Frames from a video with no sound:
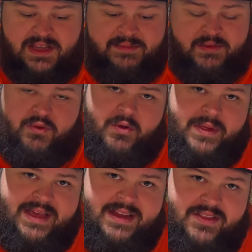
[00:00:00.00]
And before we
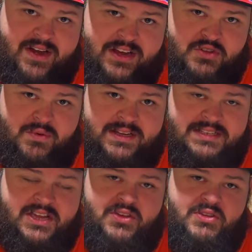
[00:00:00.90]
get in there, I do wanna
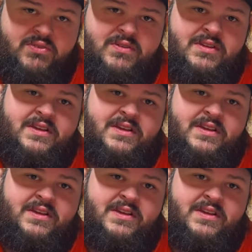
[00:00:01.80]
tell you,